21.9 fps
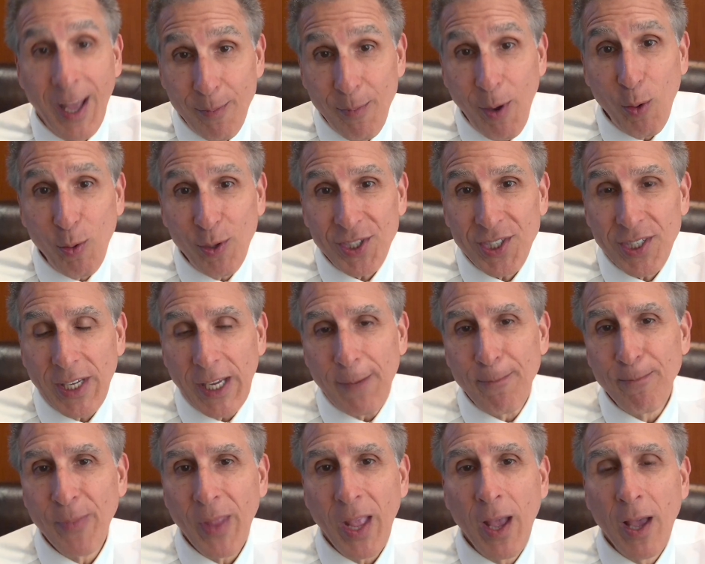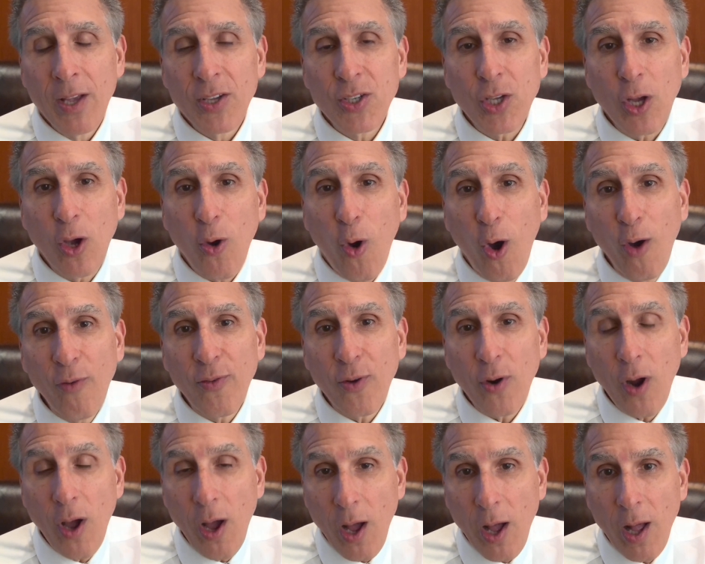But we'll see. So
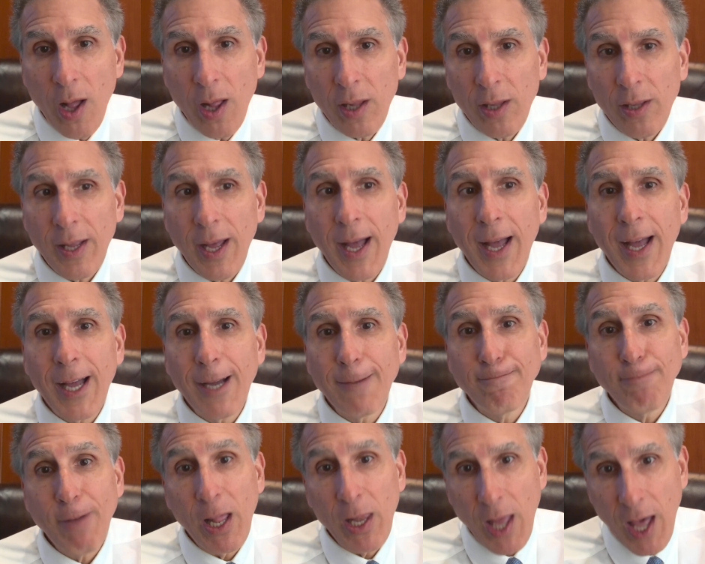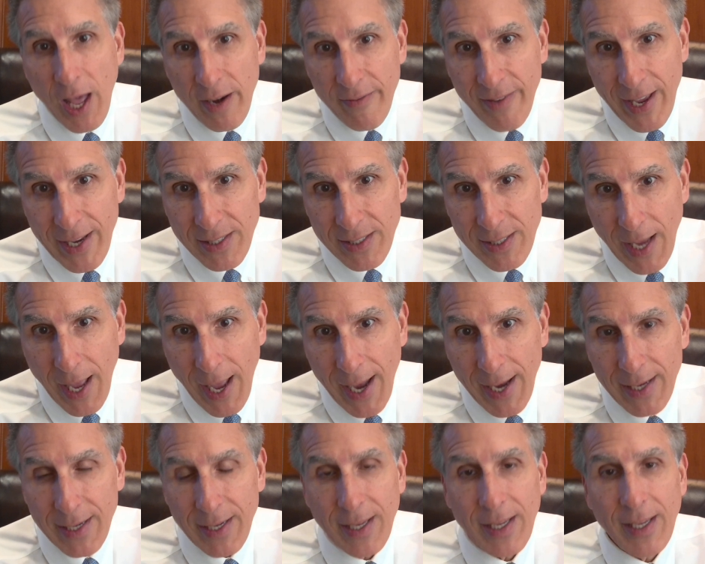overall, a lot of
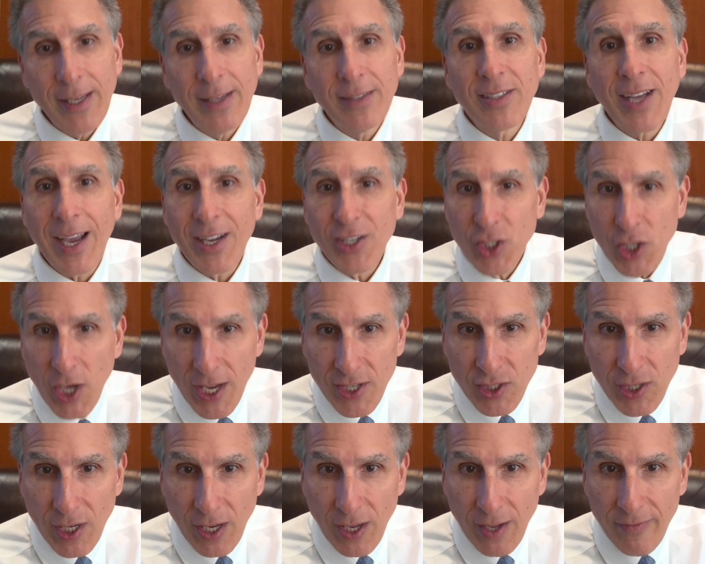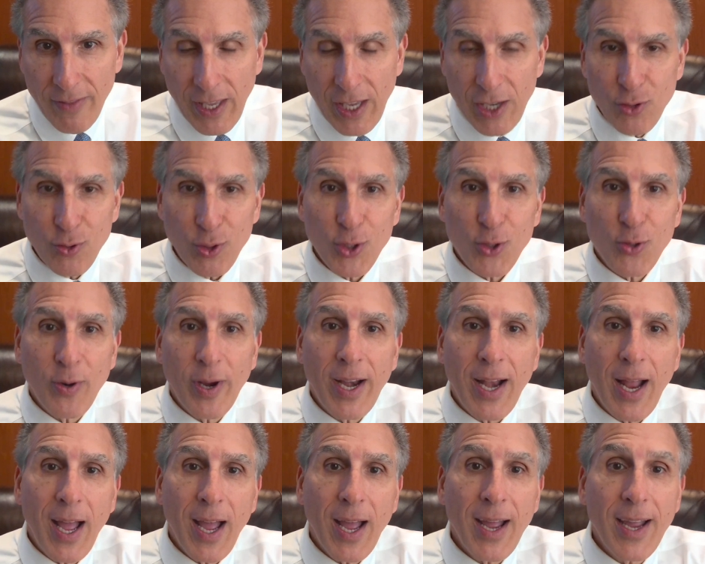anxiety, digesting of the interest
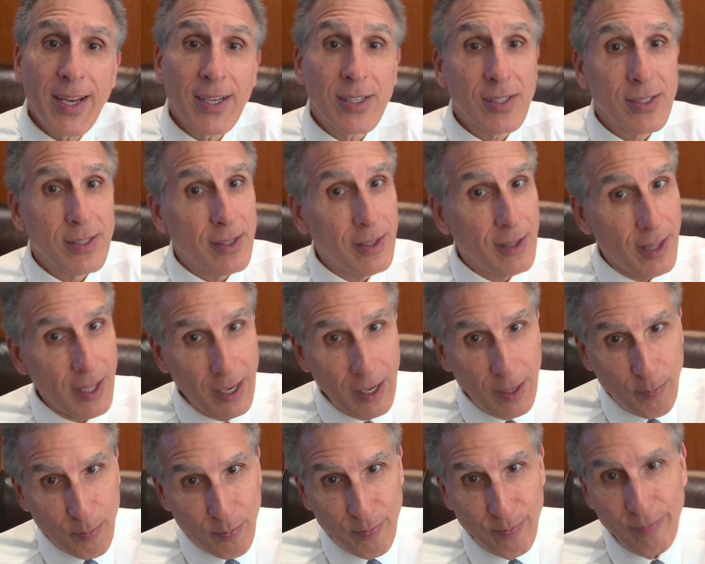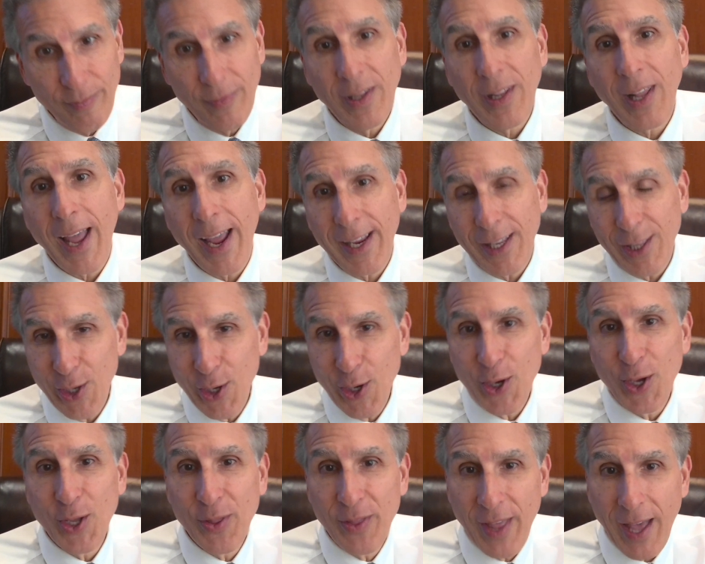rate hikes, the
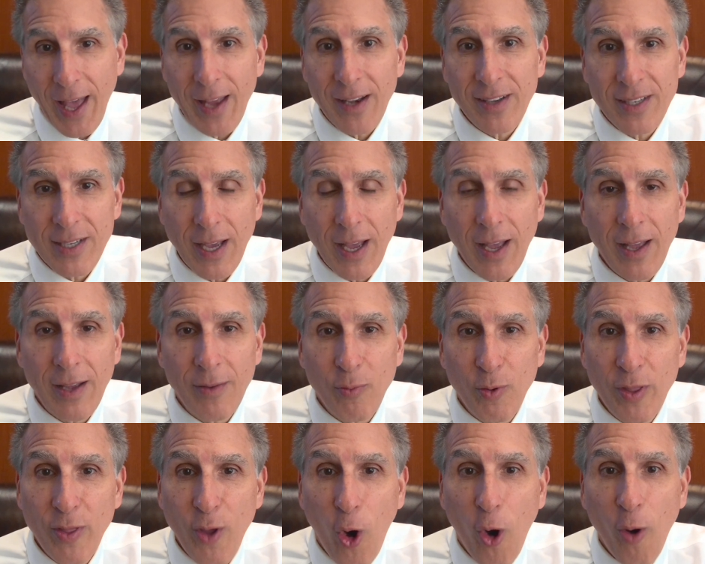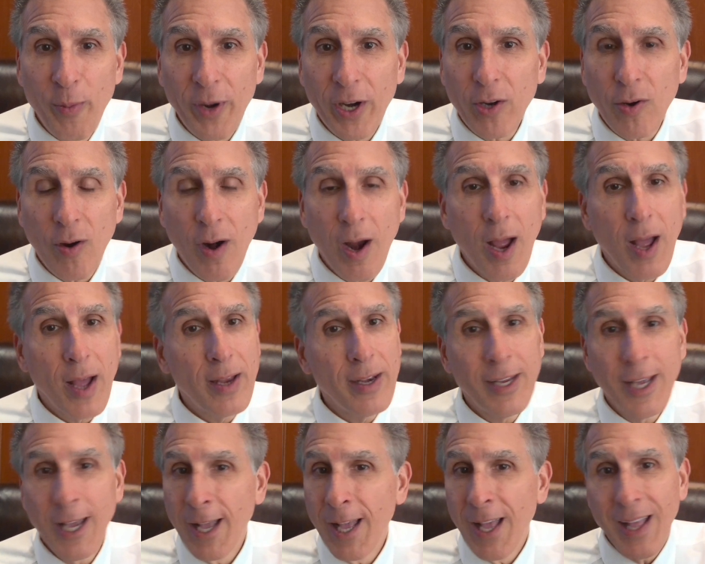likelihood that with
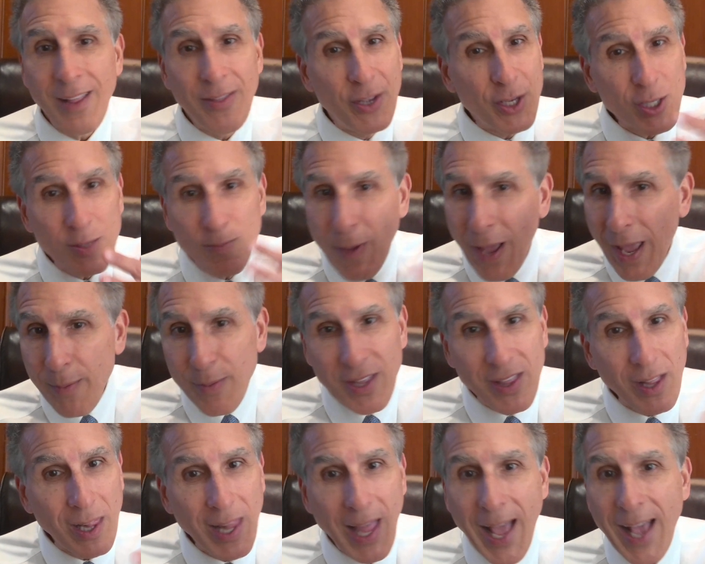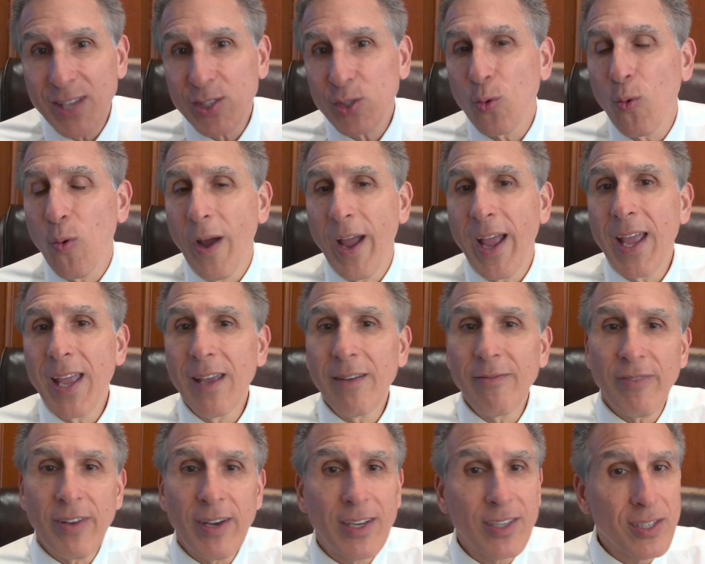Omicron, this may be the last
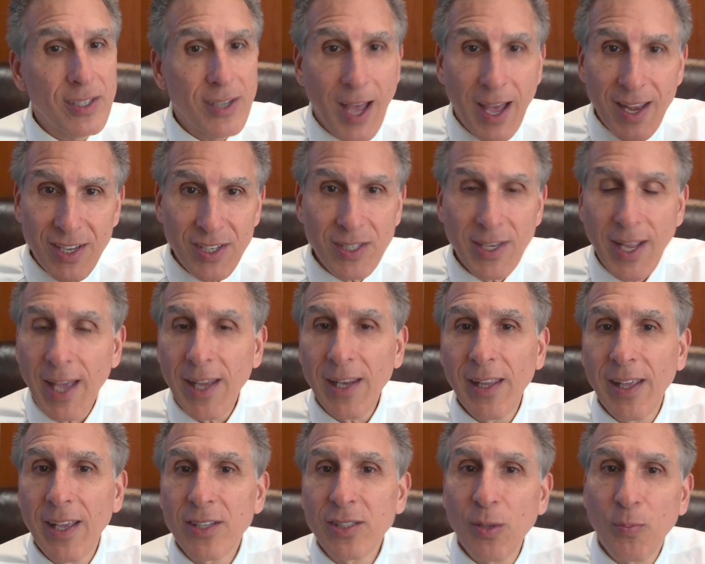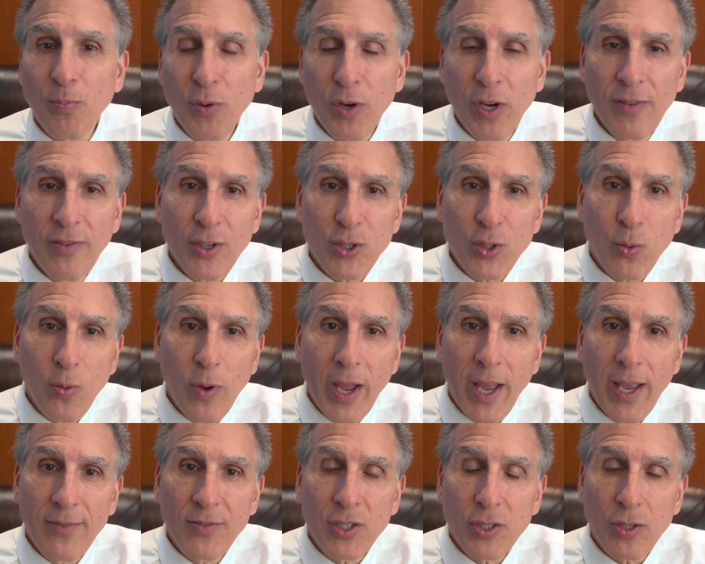wave and it's not as deadly as the previous
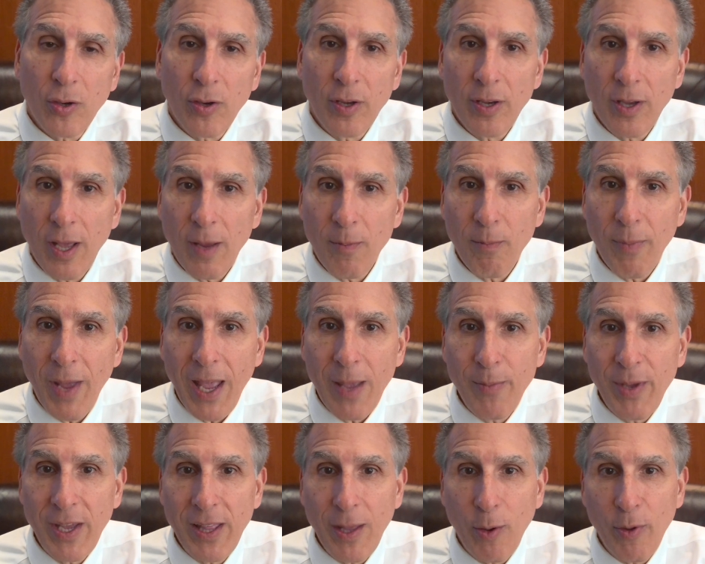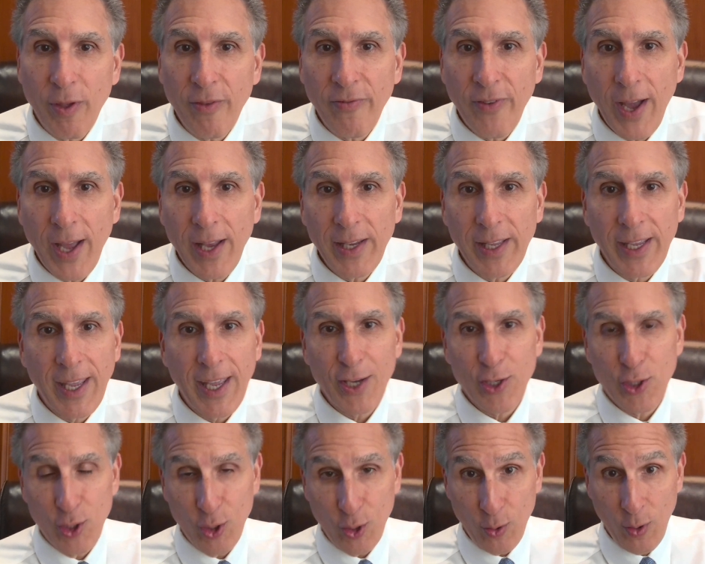wave. So it may be that we finally
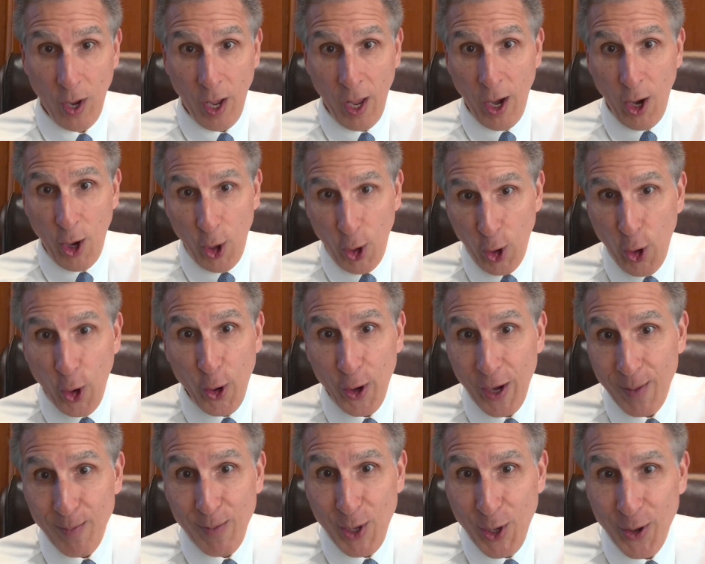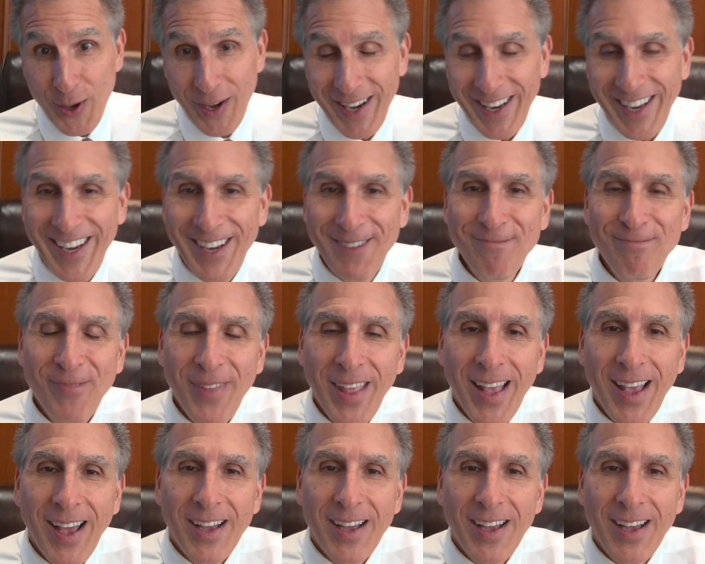get to herd immunity.